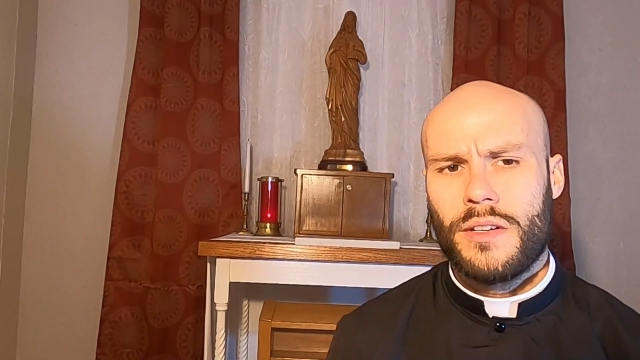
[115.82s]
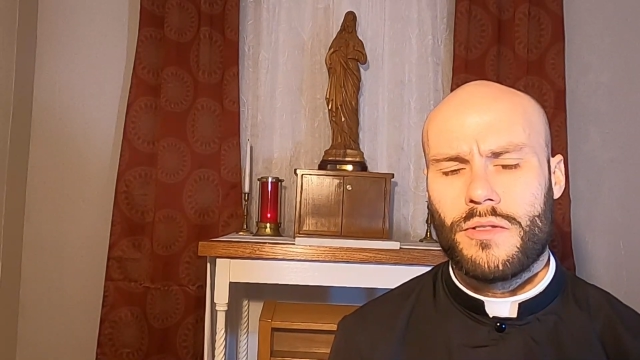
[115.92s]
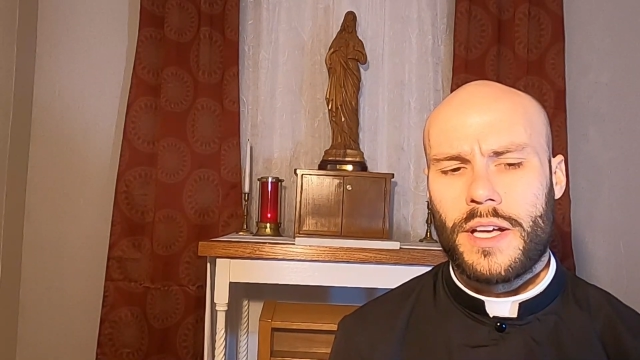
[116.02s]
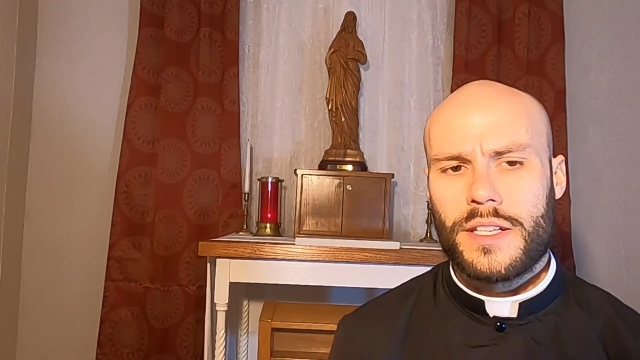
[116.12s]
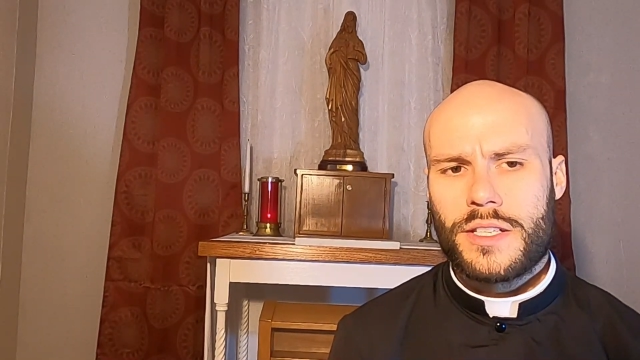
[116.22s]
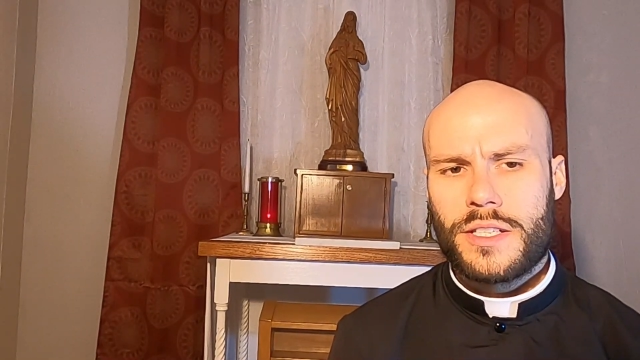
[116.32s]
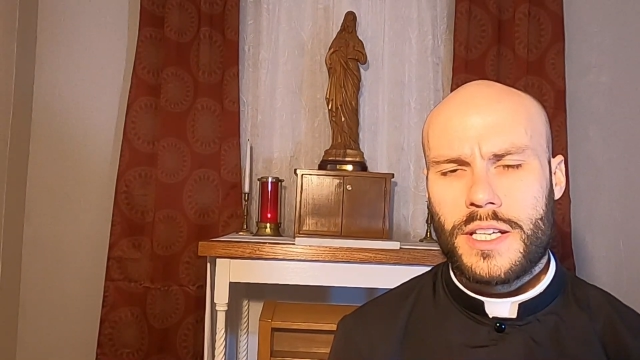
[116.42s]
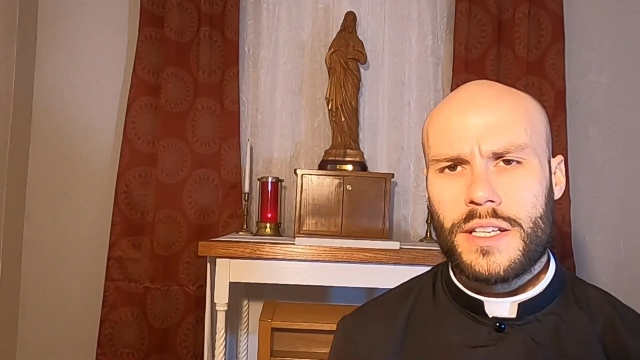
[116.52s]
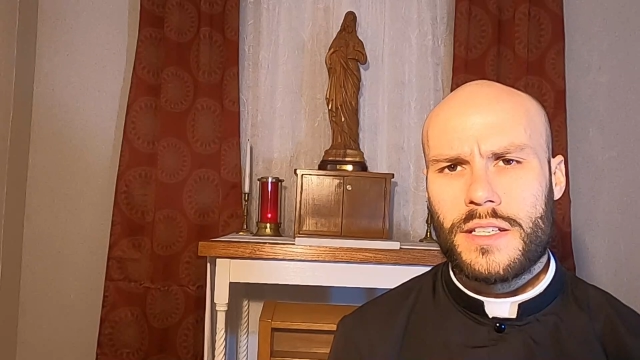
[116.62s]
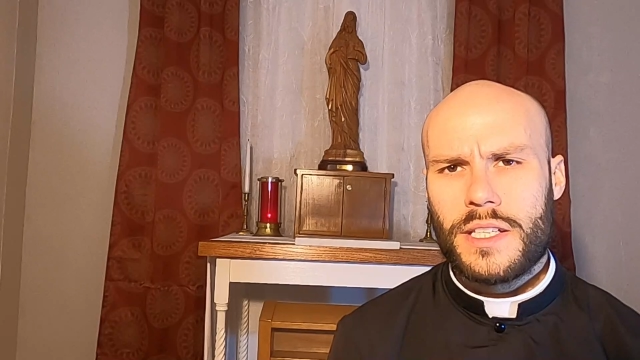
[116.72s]
Right,
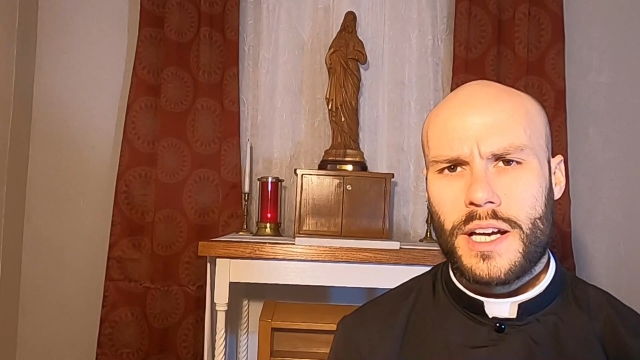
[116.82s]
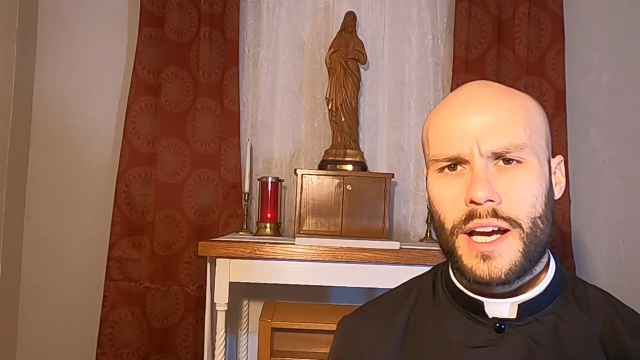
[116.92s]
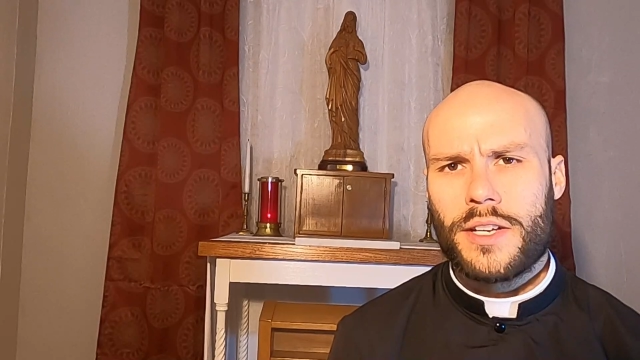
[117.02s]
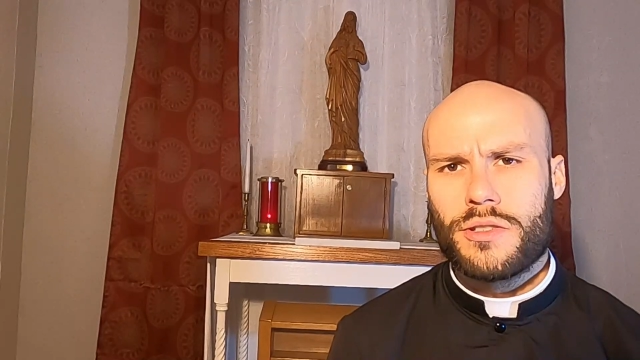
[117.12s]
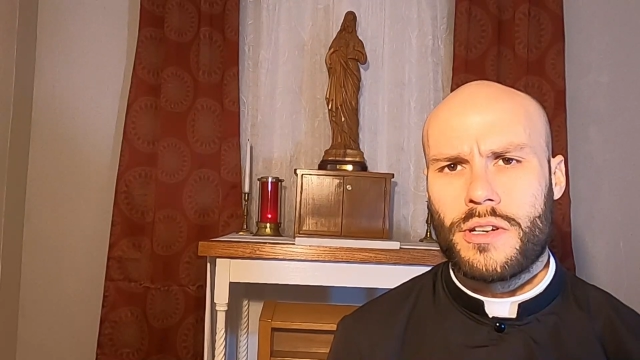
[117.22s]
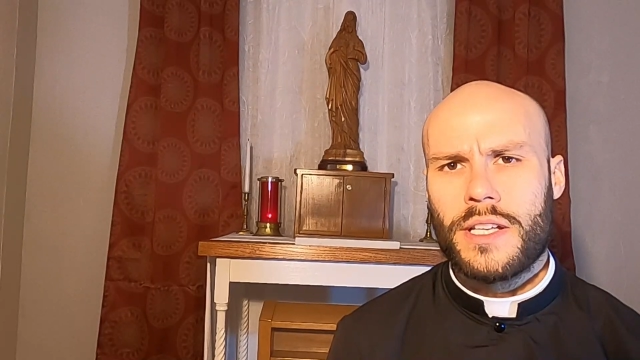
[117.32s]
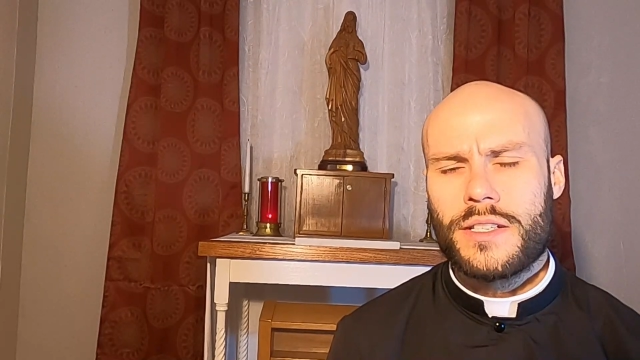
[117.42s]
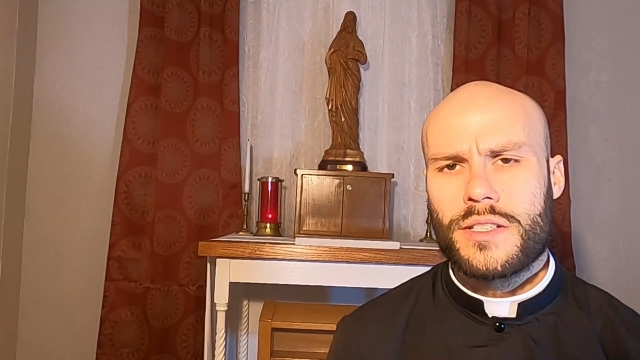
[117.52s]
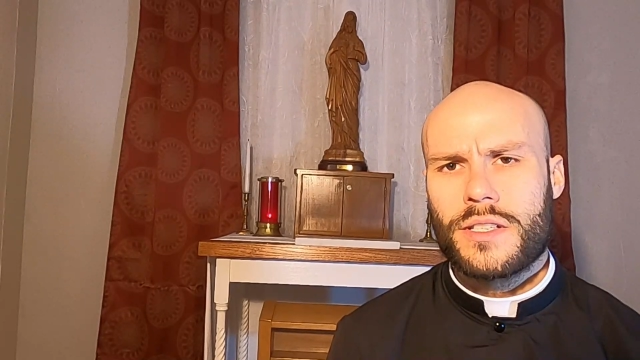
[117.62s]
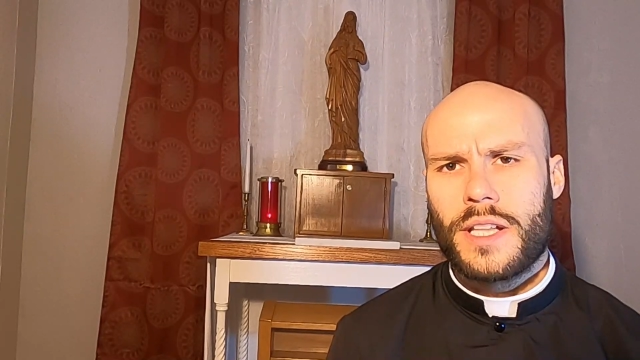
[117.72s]
sin
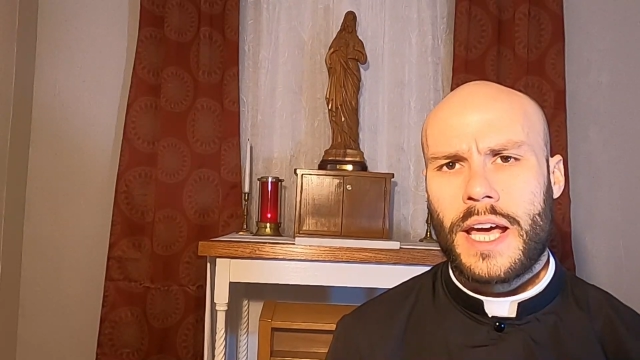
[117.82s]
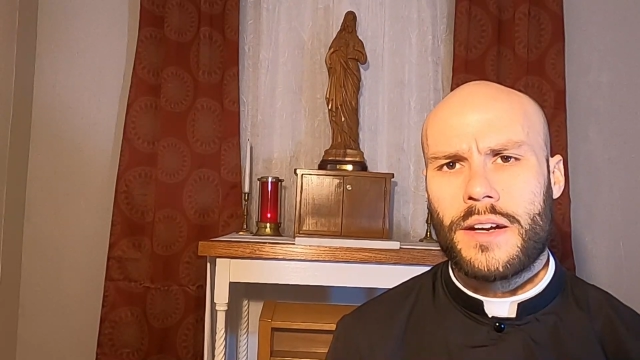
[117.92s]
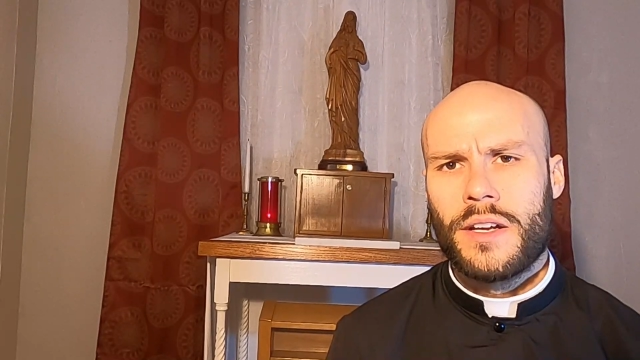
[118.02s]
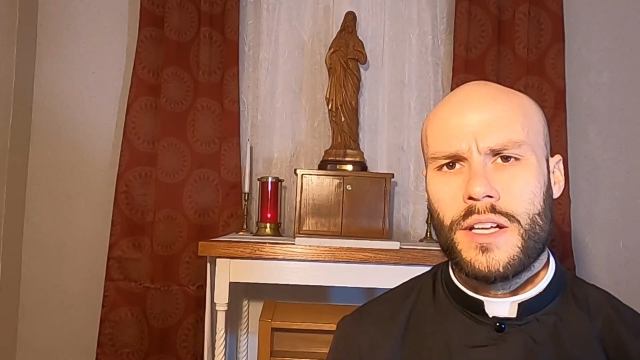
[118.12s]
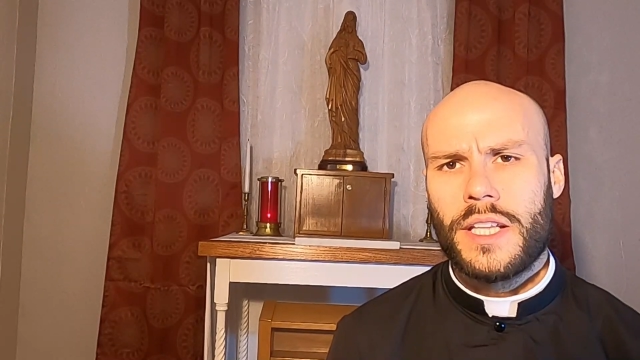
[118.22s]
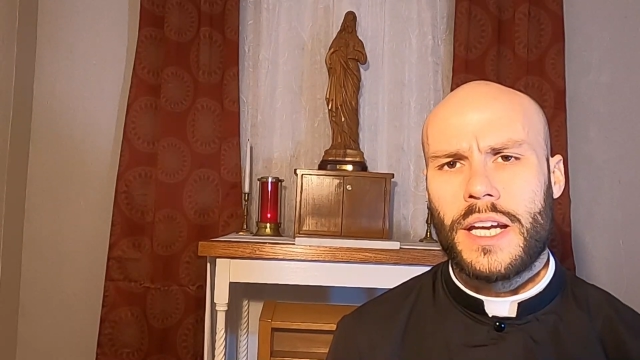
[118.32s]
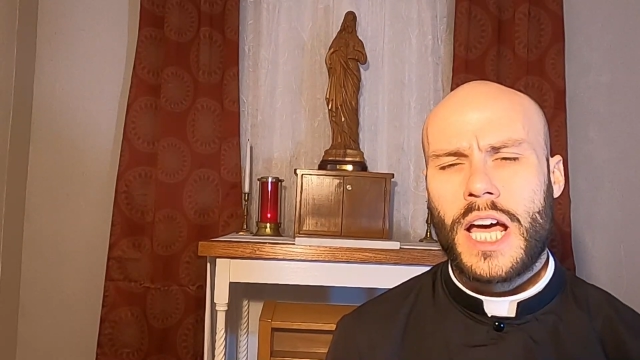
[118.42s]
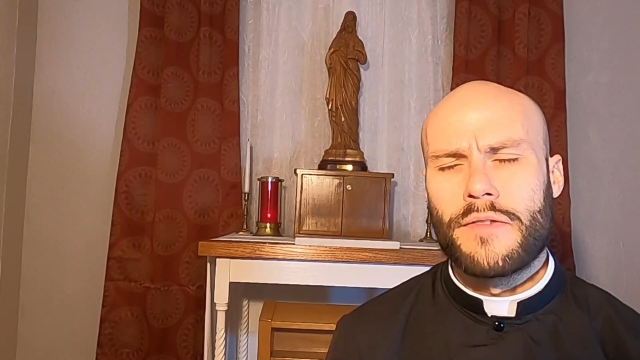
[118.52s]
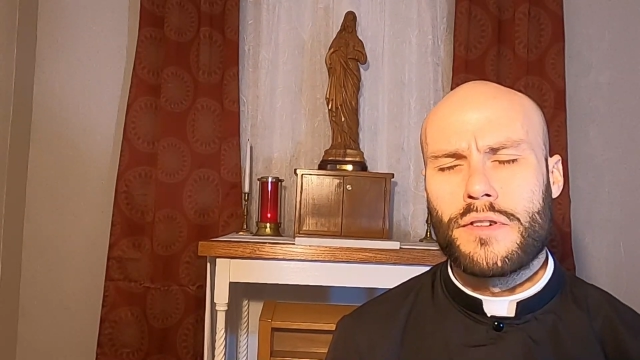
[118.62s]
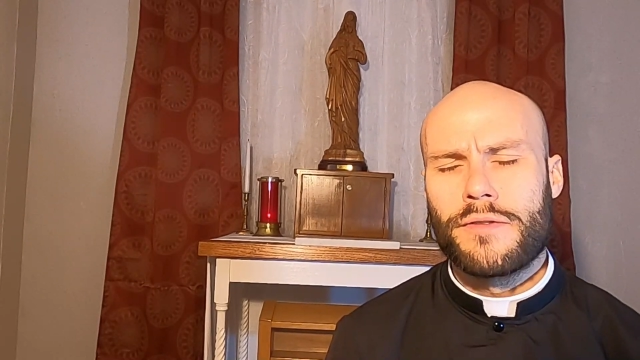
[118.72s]
dehydrates that
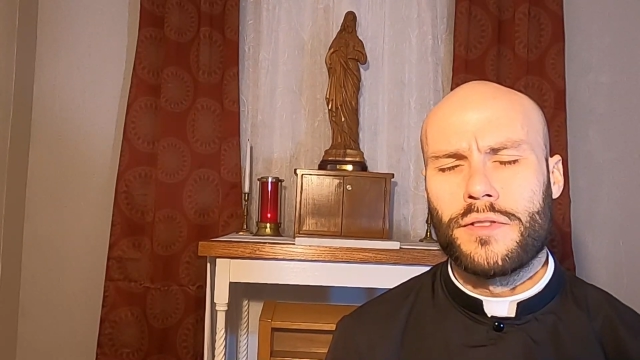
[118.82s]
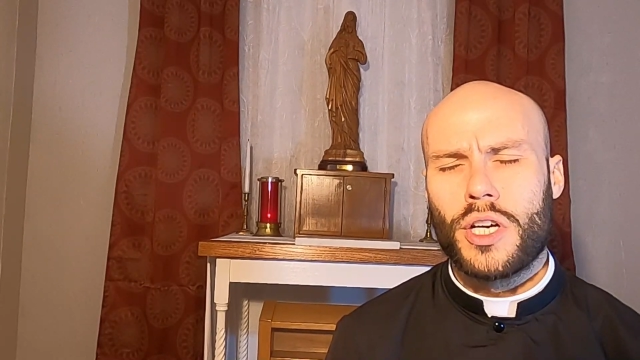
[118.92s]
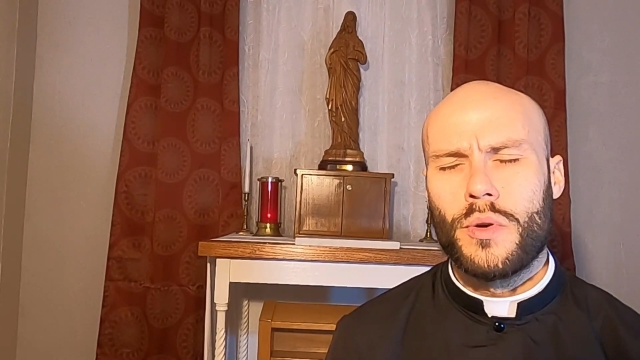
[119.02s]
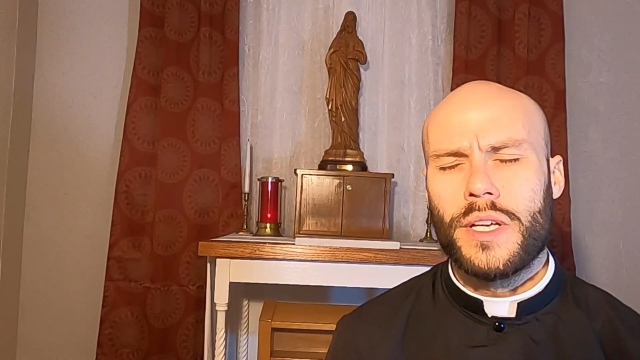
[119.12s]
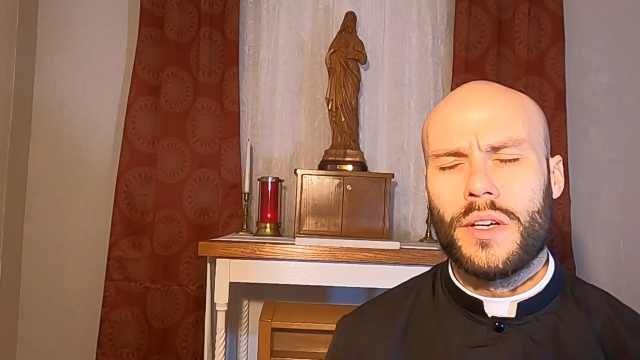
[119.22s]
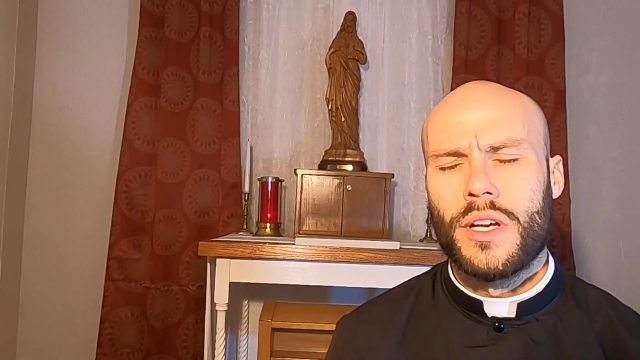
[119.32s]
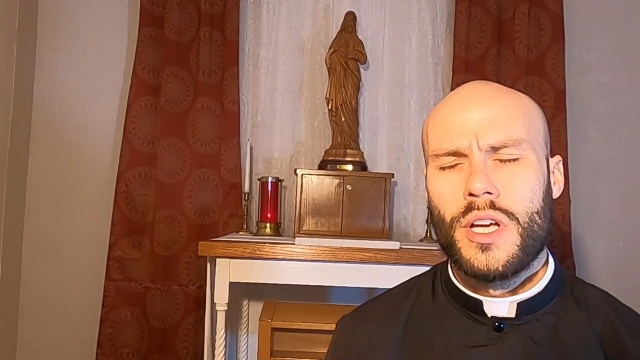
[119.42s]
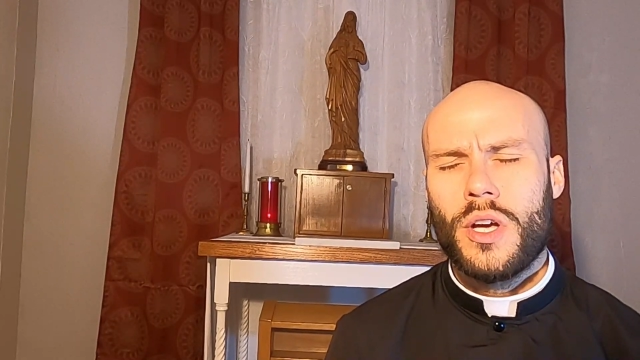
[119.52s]
ever-flowing